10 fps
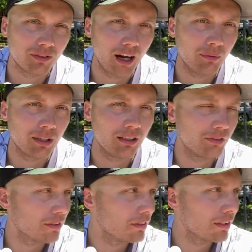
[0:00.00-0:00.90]
how many
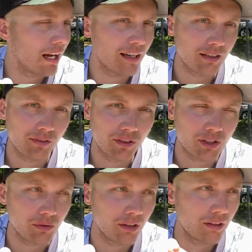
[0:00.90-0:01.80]
different guys I
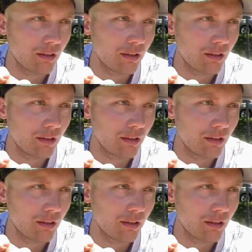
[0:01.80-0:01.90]
fish with,